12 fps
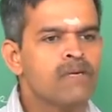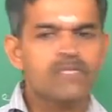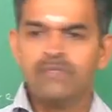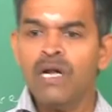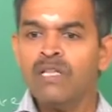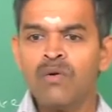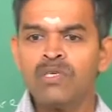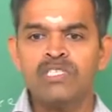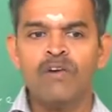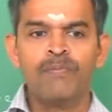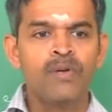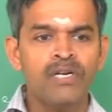It is not the
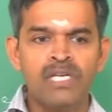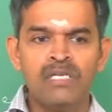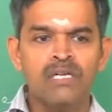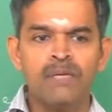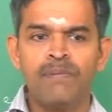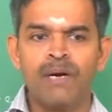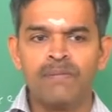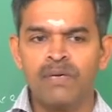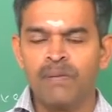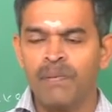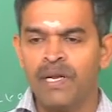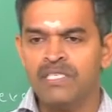question of puniting the
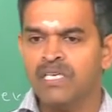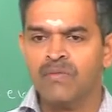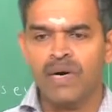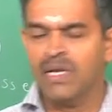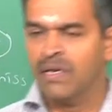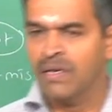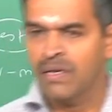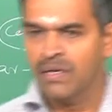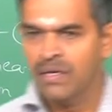department or punishing one,